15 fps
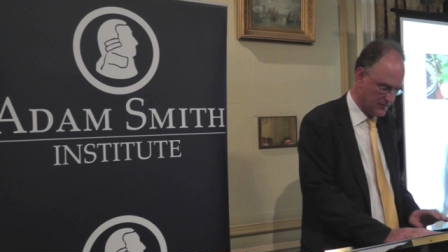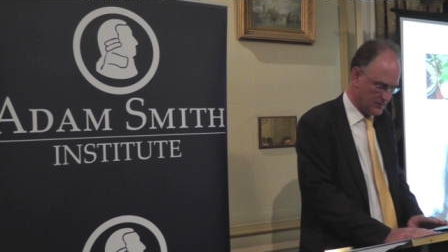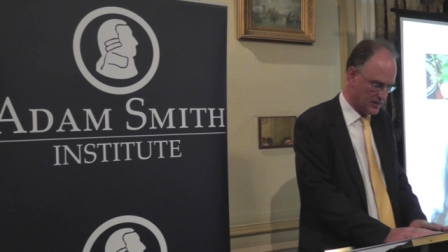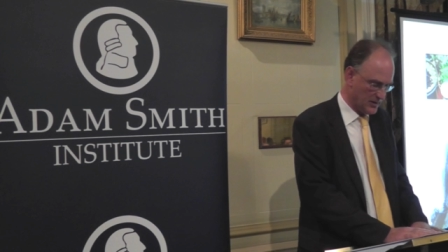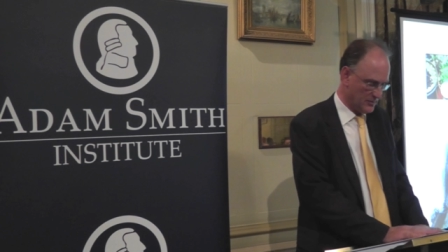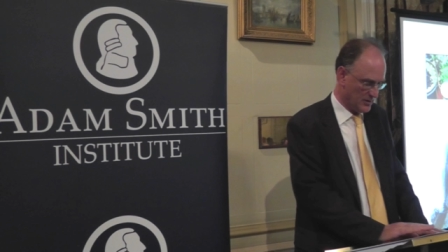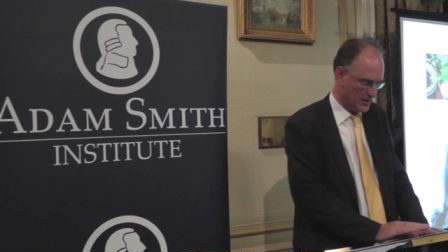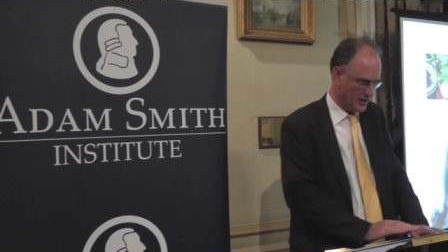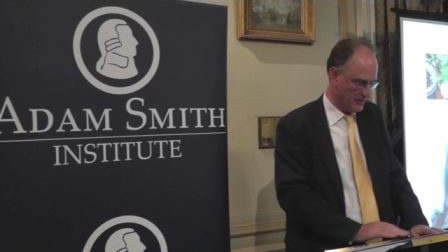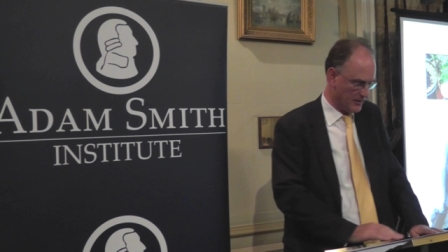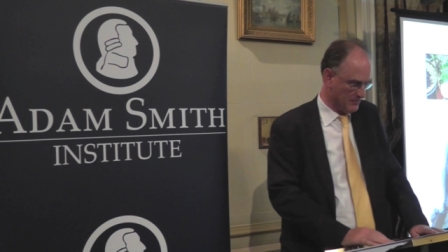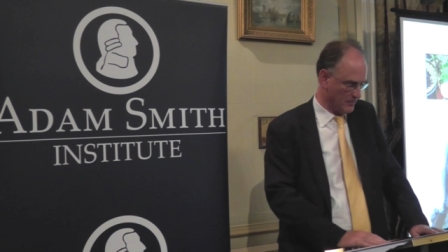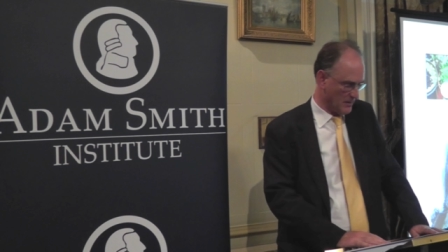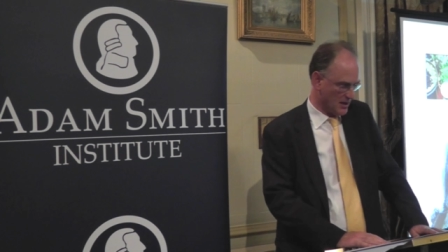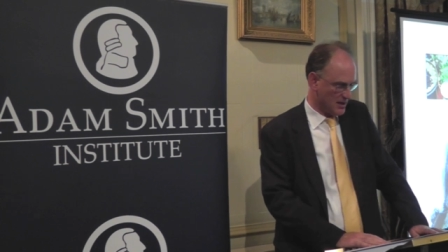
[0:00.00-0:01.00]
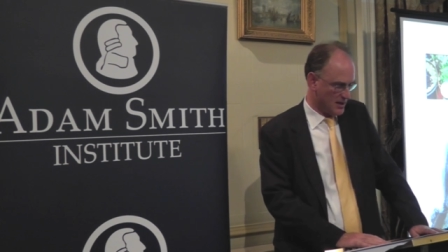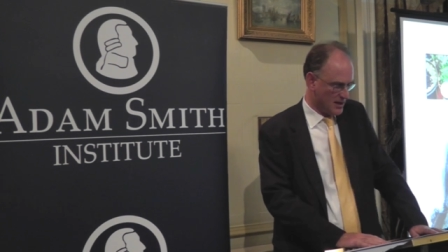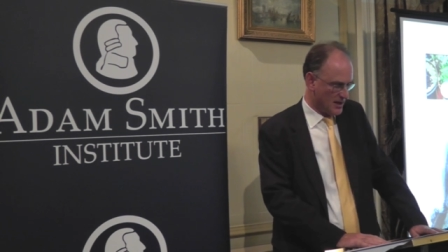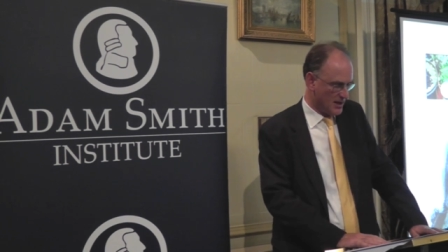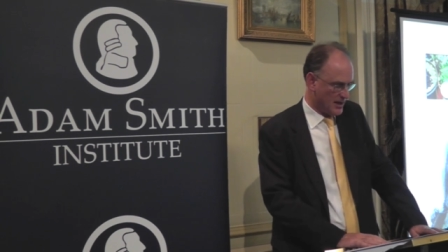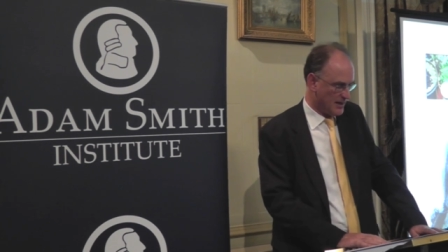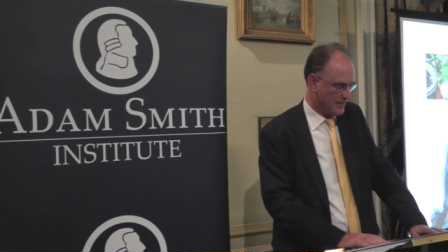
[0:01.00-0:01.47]
have something. anyway.
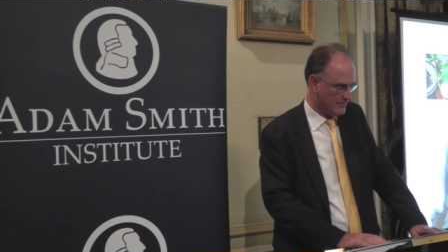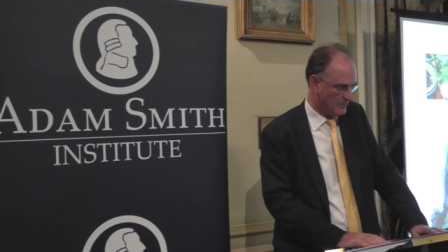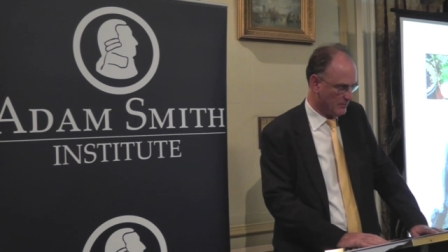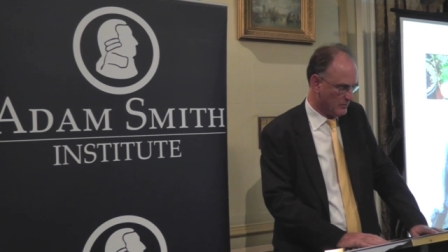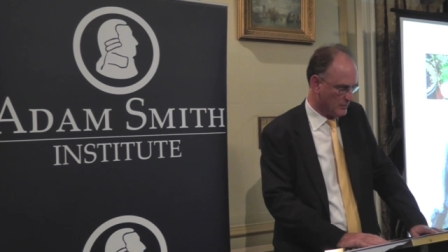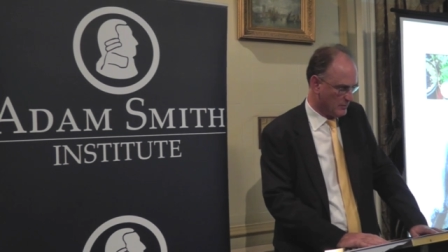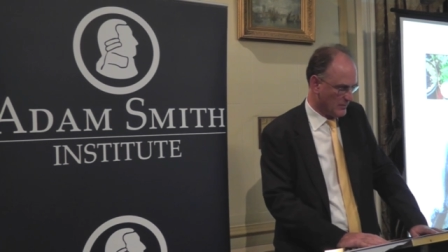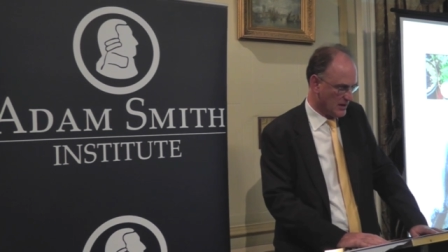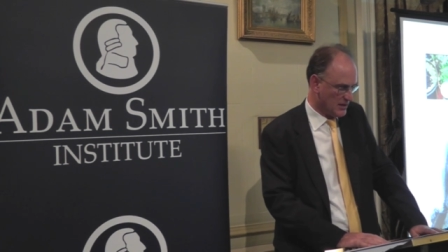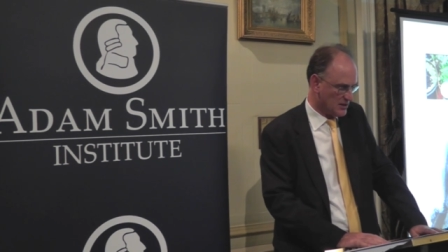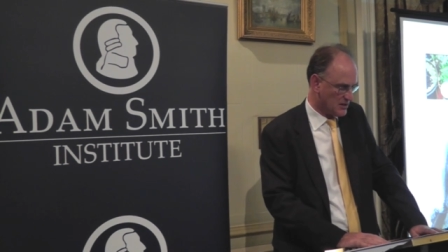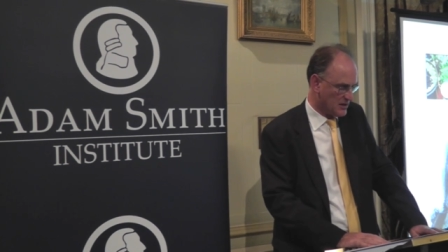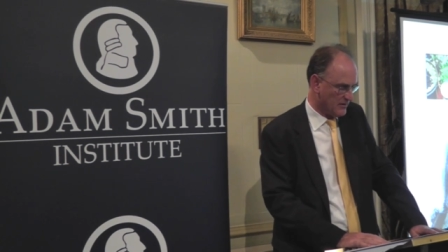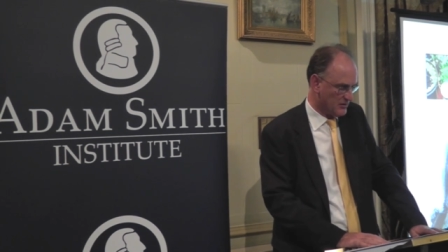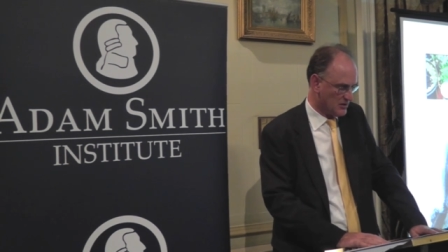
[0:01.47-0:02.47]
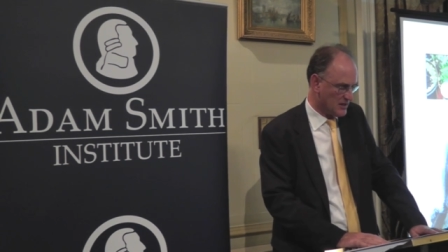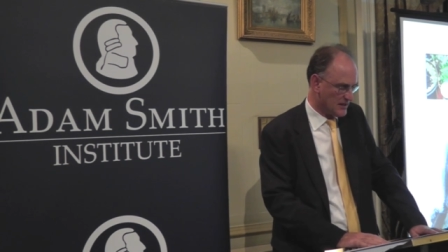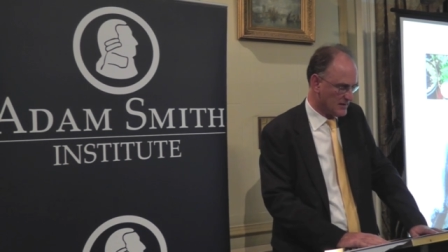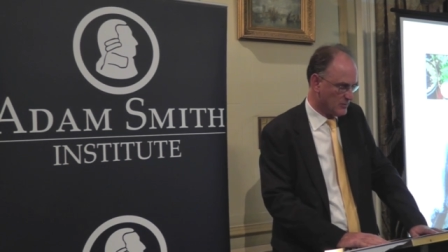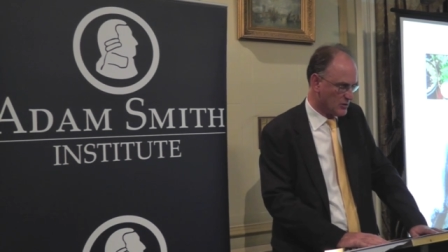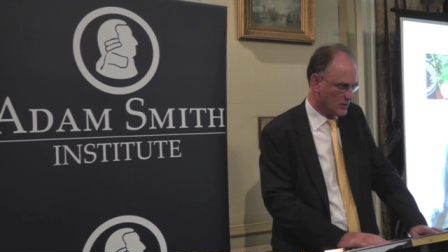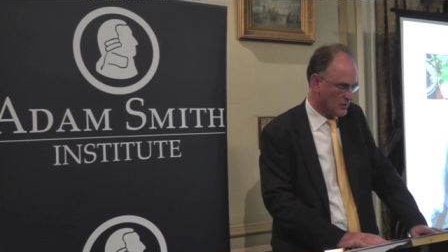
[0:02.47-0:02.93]
Um, and
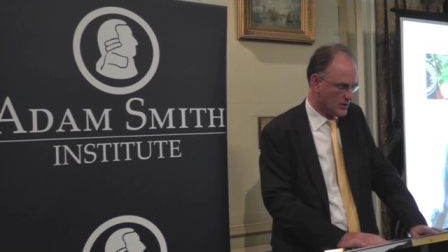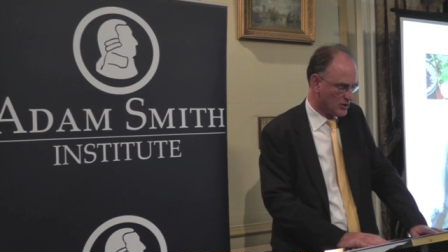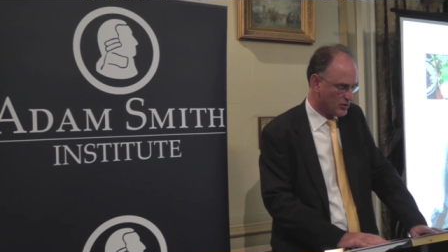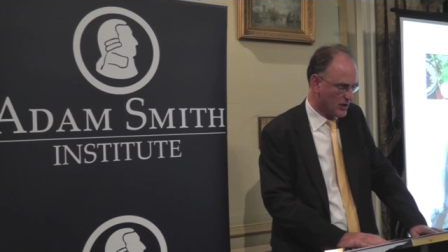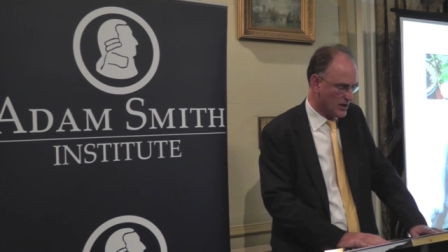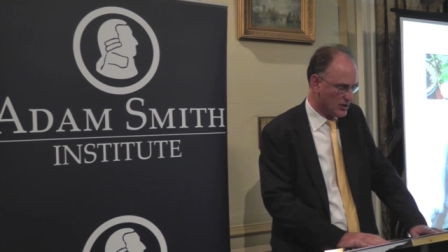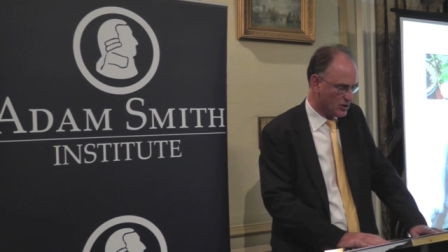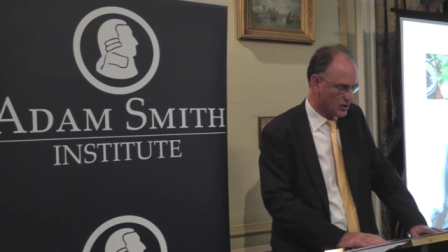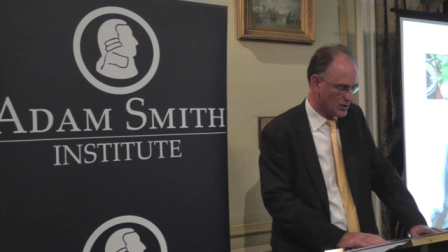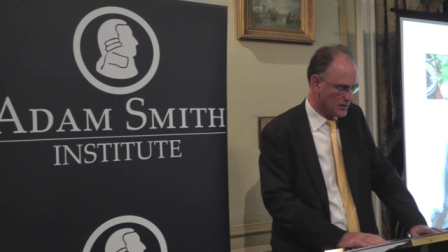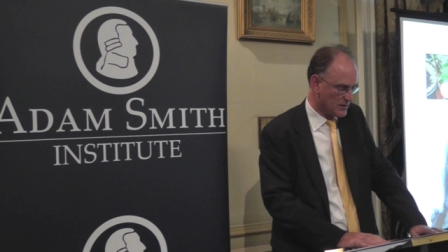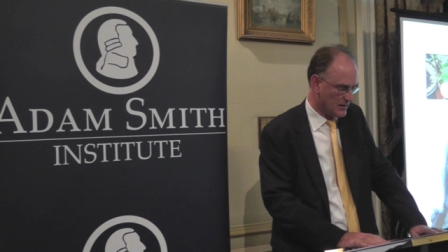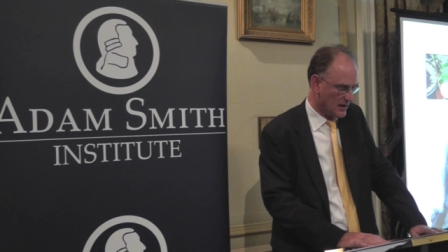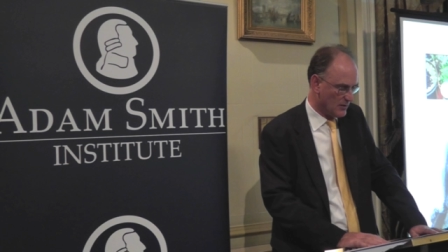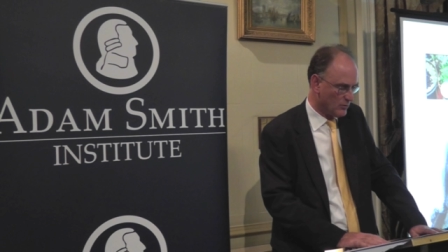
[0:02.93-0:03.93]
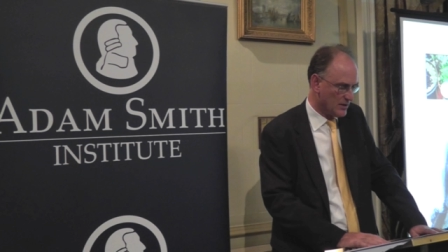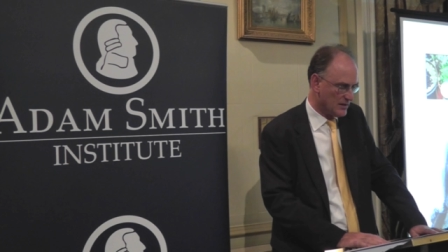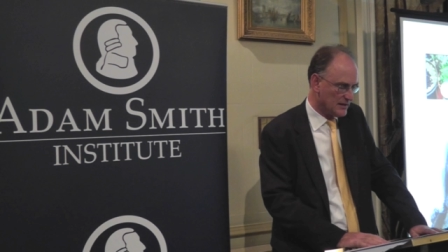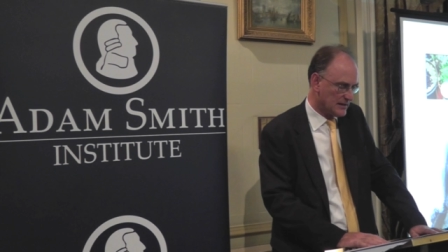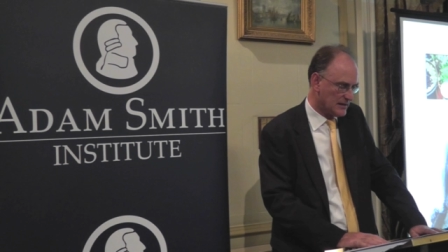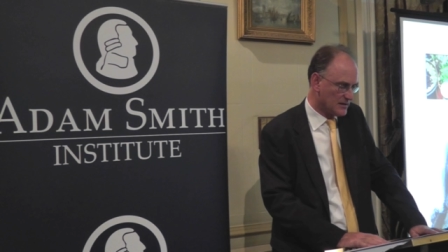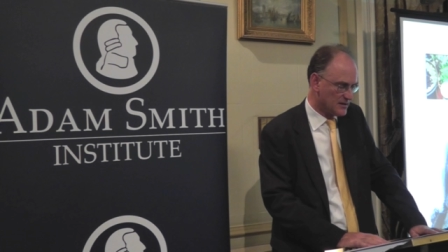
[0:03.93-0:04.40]
services between strangers, and with
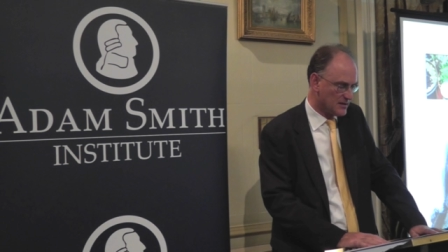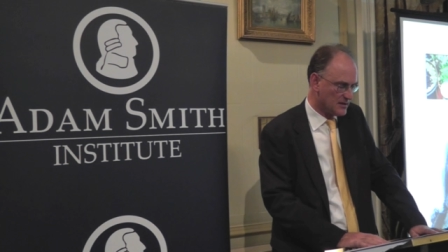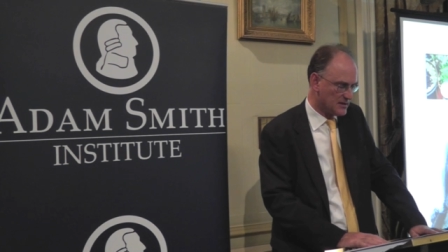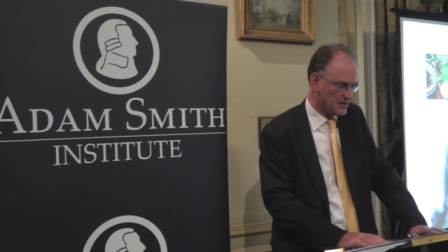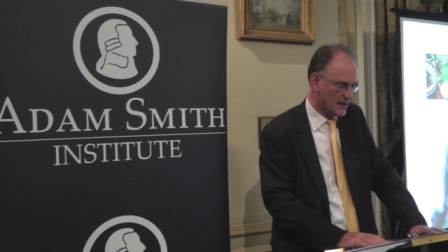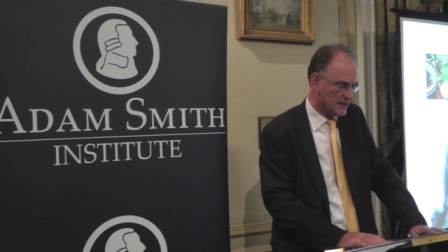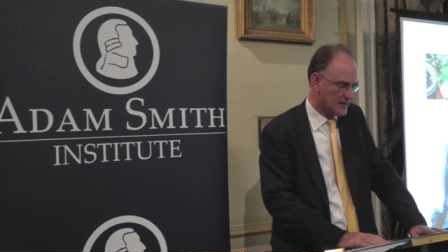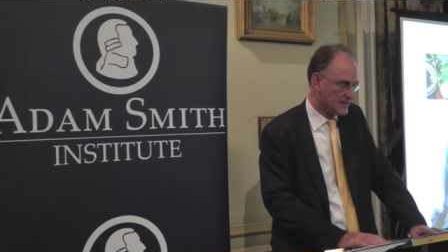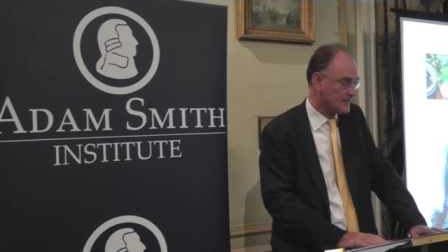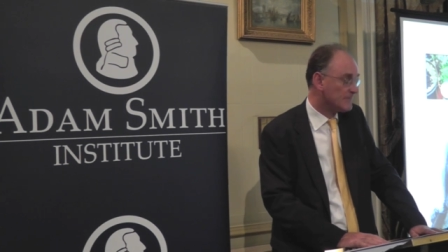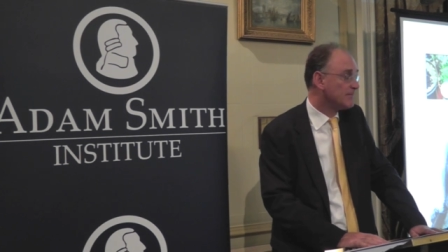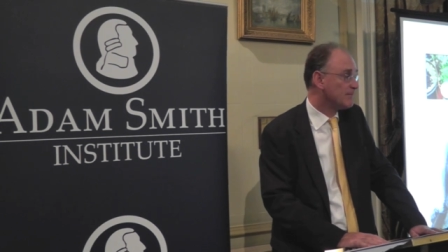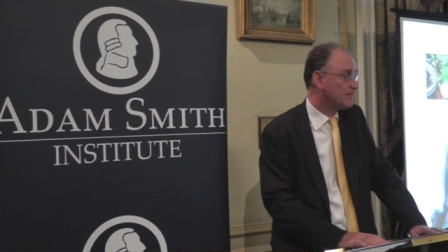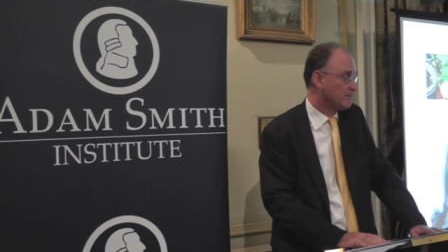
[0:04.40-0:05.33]
little success.